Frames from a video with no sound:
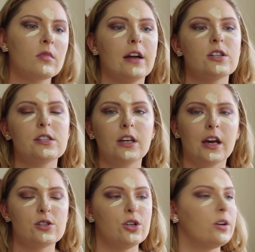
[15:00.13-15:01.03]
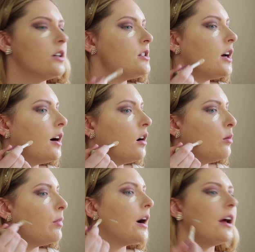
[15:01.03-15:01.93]
Just in case you couldn't tell
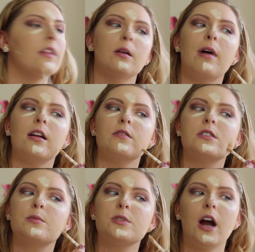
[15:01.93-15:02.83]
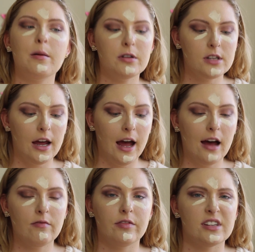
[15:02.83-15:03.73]
by the amount of subscribers I
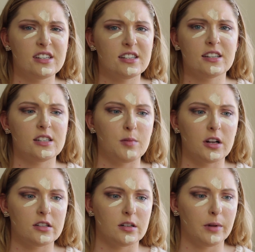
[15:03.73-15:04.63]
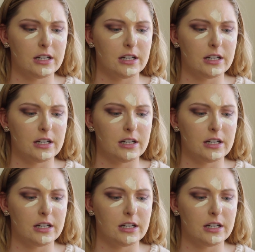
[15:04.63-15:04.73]
have, this isn't sponsored by